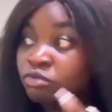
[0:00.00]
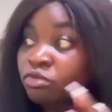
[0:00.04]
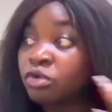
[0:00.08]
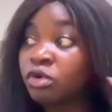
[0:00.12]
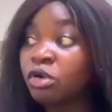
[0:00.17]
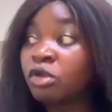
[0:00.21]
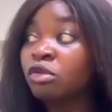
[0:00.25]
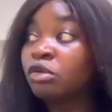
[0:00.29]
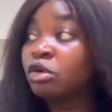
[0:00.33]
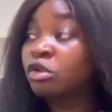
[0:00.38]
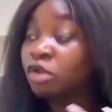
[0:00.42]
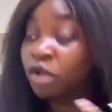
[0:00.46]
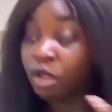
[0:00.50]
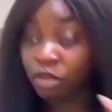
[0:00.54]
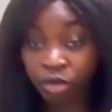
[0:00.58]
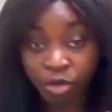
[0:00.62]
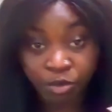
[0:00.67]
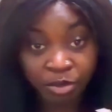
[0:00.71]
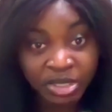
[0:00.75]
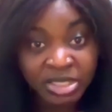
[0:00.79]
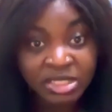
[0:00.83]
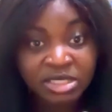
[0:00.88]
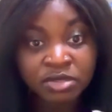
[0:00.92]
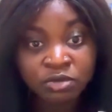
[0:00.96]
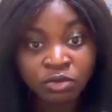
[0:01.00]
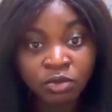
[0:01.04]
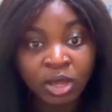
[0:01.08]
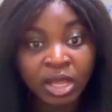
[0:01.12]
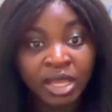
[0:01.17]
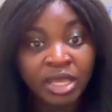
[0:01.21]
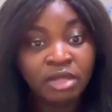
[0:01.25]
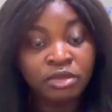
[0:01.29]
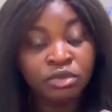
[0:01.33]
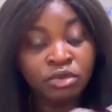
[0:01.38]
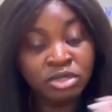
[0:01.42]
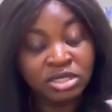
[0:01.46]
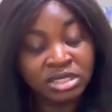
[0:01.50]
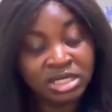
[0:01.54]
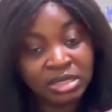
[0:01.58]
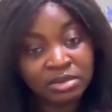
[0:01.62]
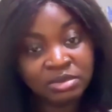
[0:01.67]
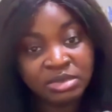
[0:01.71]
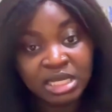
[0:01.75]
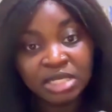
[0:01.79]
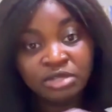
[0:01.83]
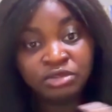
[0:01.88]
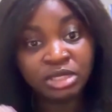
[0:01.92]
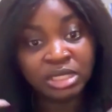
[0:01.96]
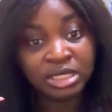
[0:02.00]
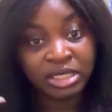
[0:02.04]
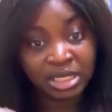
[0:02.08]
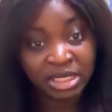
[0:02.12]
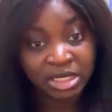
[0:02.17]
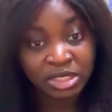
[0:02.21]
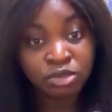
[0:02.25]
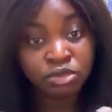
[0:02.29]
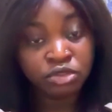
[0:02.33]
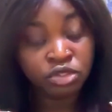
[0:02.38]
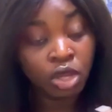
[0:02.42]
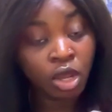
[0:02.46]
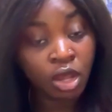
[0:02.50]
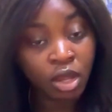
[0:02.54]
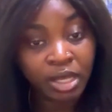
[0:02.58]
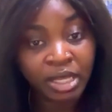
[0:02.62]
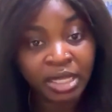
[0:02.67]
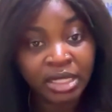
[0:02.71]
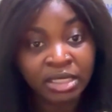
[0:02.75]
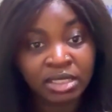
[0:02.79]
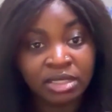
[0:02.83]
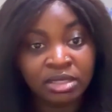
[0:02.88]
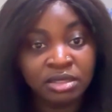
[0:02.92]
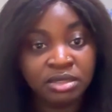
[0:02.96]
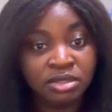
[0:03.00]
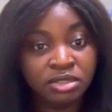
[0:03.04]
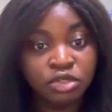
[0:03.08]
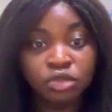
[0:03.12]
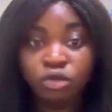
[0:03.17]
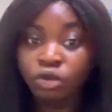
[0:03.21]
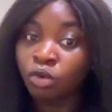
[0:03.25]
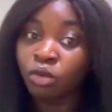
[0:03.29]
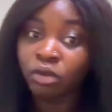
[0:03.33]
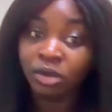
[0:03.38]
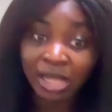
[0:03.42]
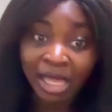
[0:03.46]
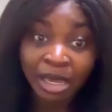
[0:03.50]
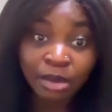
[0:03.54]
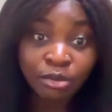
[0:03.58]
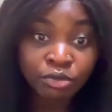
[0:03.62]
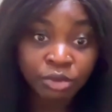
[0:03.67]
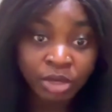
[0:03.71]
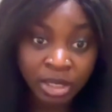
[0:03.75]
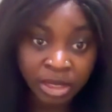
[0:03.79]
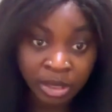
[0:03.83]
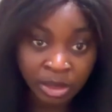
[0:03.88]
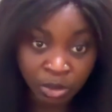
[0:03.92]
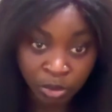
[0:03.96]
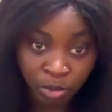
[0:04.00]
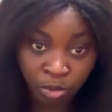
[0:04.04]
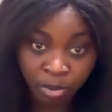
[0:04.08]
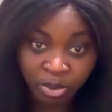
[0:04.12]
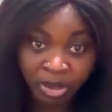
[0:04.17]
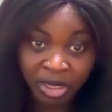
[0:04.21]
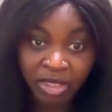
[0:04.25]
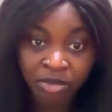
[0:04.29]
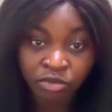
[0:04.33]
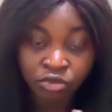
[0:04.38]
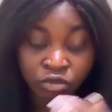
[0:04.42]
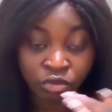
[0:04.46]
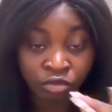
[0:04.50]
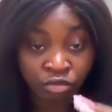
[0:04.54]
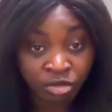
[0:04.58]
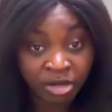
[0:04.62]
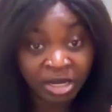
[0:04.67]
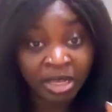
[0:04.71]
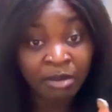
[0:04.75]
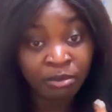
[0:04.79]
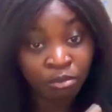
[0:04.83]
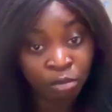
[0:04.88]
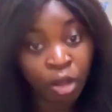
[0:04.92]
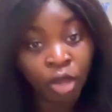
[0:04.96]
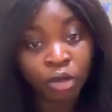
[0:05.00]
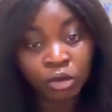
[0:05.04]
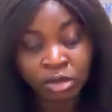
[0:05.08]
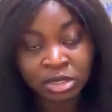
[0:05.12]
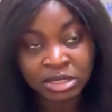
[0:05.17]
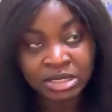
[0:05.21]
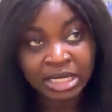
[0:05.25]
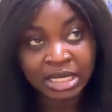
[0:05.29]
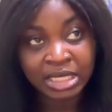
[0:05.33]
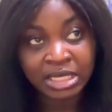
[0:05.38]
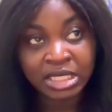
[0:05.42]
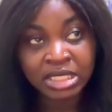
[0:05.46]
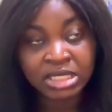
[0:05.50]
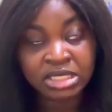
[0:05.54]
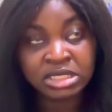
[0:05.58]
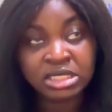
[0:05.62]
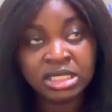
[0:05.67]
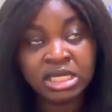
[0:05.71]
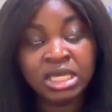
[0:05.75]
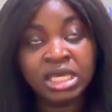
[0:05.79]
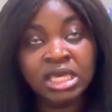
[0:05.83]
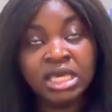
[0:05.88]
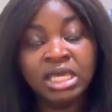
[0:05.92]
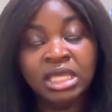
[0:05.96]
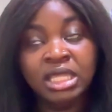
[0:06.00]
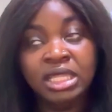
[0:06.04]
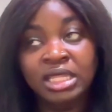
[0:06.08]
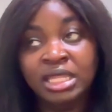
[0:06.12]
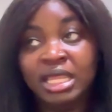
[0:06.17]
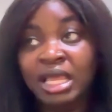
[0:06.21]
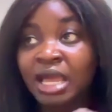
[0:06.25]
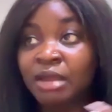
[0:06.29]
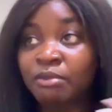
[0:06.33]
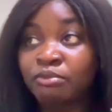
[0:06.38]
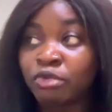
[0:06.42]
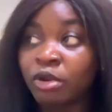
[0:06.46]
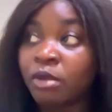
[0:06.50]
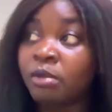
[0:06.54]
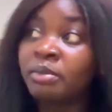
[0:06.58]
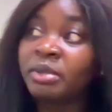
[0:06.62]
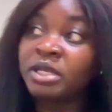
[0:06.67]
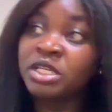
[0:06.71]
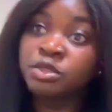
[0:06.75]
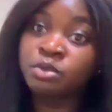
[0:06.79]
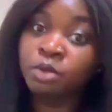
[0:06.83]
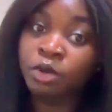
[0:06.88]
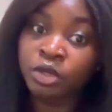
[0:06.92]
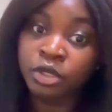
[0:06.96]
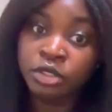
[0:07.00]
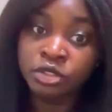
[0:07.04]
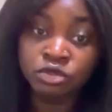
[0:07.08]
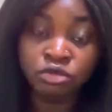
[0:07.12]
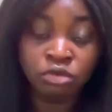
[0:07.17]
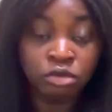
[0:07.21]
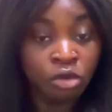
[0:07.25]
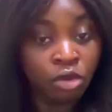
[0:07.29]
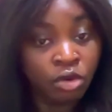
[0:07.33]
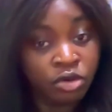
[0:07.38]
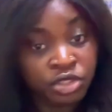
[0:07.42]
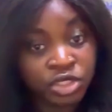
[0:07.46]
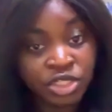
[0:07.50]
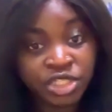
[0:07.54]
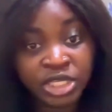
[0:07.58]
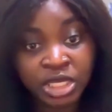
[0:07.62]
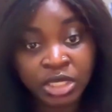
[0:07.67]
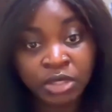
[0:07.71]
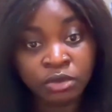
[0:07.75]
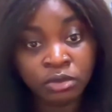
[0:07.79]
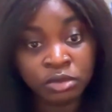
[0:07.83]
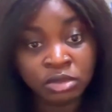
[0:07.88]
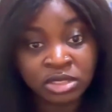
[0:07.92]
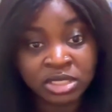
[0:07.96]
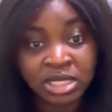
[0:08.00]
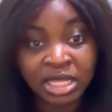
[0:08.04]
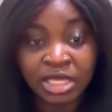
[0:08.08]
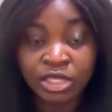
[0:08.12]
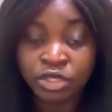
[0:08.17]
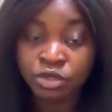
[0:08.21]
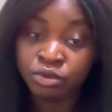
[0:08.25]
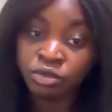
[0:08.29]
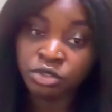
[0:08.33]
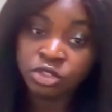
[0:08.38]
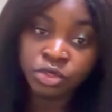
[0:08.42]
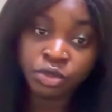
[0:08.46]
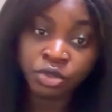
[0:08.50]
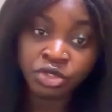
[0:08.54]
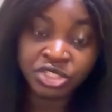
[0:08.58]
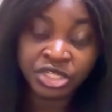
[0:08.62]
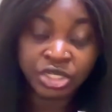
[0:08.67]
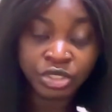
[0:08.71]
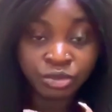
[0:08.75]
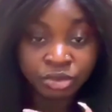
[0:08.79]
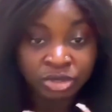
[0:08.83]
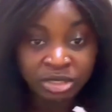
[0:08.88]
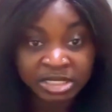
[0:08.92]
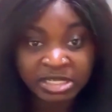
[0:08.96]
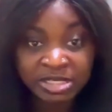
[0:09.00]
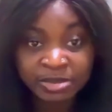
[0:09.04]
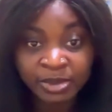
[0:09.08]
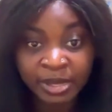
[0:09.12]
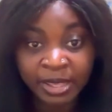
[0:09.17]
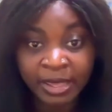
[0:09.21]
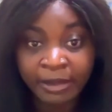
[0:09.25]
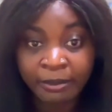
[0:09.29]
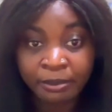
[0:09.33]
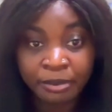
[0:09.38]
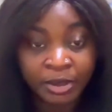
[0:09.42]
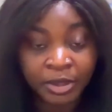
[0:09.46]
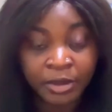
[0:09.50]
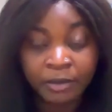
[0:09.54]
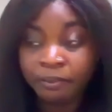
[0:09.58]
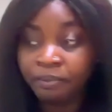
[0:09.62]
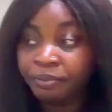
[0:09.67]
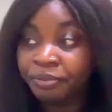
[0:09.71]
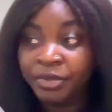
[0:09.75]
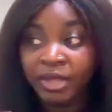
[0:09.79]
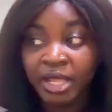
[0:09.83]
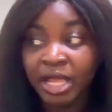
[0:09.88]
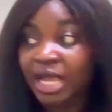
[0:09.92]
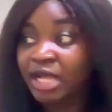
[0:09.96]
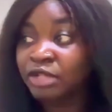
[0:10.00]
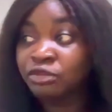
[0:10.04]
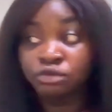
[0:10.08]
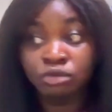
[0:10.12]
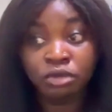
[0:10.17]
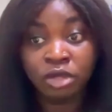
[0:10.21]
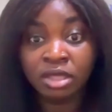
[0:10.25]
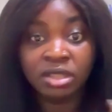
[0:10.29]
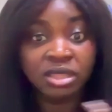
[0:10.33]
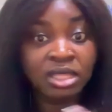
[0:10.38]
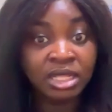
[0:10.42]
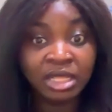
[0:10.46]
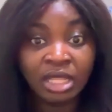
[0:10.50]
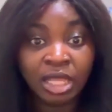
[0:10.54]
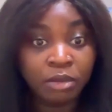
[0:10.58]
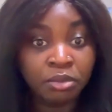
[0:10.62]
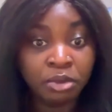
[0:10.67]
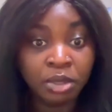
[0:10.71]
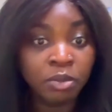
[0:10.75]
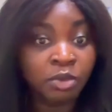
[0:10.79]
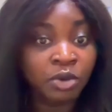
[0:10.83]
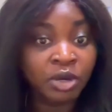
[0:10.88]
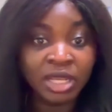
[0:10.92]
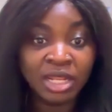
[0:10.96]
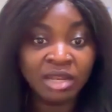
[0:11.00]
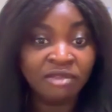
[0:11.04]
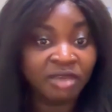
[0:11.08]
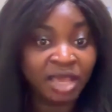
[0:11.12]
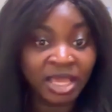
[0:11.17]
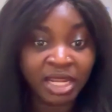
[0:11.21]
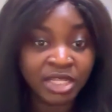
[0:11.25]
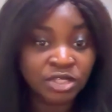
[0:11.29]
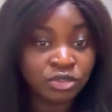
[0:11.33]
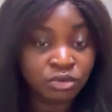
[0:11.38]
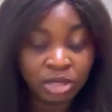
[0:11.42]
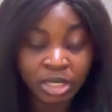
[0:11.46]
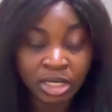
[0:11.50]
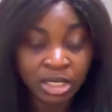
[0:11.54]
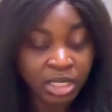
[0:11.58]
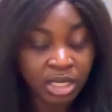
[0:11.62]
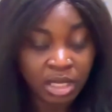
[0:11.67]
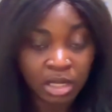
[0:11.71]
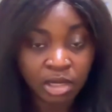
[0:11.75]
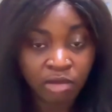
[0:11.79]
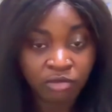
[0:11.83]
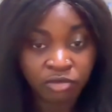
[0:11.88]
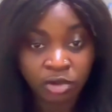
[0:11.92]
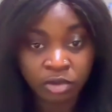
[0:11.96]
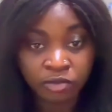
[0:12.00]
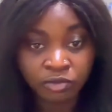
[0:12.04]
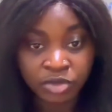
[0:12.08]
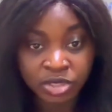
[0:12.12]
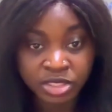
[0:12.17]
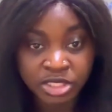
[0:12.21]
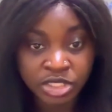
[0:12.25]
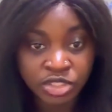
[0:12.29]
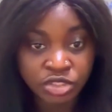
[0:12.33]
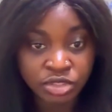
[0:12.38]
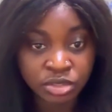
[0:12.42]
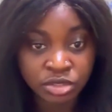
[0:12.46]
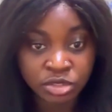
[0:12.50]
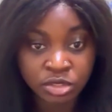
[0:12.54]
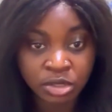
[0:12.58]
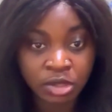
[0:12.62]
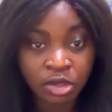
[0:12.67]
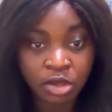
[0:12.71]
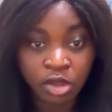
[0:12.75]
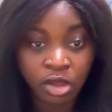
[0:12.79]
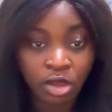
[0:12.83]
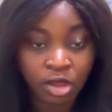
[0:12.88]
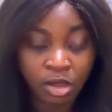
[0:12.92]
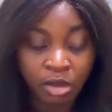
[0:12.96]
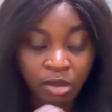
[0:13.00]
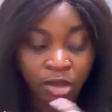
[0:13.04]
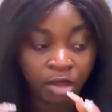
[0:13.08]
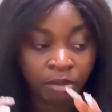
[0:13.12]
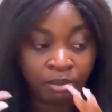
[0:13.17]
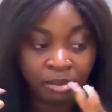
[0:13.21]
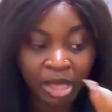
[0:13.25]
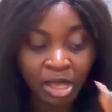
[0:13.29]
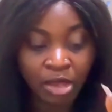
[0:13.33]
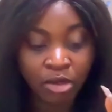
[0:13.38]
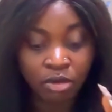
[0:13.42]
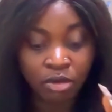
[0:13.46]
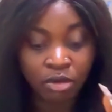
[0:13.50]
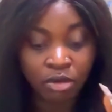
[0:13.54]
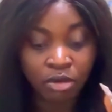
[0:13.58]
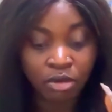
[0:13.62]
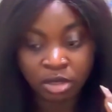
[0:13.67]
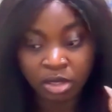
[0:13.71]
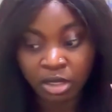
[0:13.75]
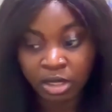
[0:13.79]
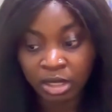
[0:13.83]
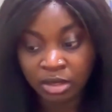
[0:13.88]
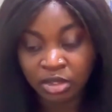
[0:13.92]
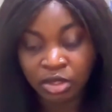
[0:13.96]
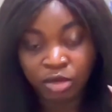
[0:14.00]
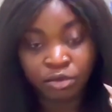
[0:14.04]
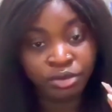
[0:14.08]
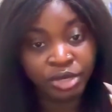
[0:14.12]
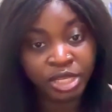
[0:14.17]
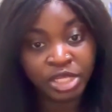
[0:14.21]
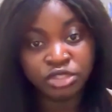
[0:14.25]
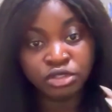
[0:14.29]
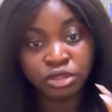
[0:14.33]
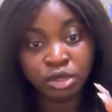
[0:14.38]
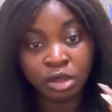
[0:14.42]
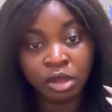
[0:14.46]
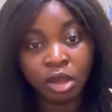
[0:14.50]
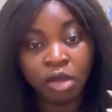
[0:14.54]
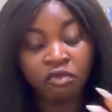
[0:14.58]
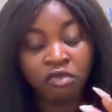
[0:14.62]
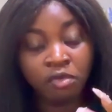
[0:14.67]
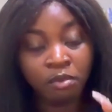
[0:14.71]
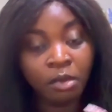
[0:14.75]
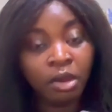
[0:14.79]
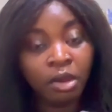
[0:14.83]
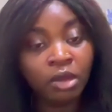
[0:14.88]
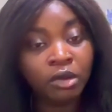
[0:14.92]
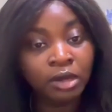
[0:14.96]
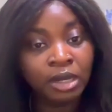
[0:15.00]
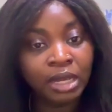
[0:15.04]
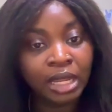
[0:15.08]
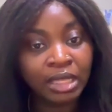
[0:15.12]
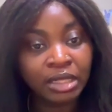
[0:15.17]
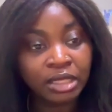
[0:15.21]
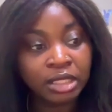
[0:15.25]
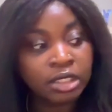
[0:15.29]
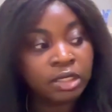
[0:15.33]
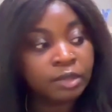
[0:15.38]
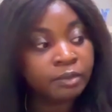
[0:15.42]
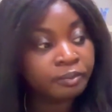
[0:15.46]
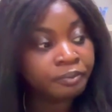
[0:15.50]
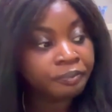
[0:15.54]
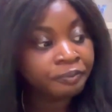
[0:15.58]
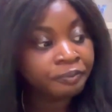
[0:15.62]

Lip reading: Another reason why those teams actually need to talk and collaborate a little bit to create models like this. They had probably spoken to larger channels like your search and your display, but I do not think that we were invited to any kind of conversations about the creation of a model like that.